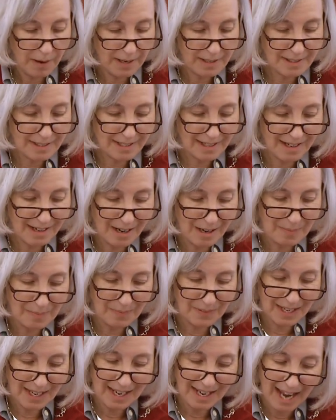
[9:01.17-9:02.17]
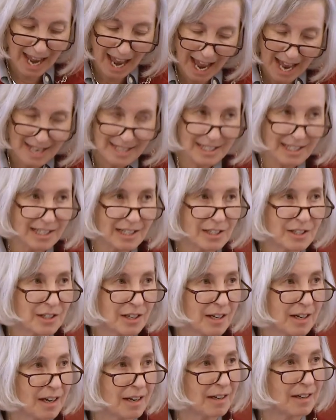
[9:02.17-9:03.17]
but um, he has his
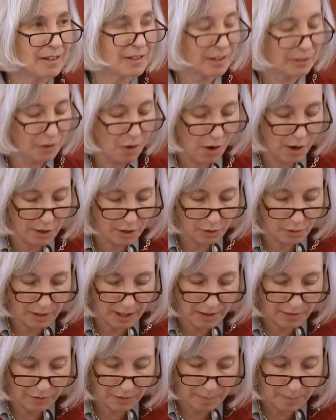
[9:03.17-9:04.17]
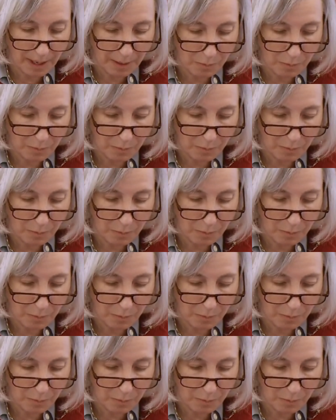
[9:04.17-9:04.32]
uh, law degree from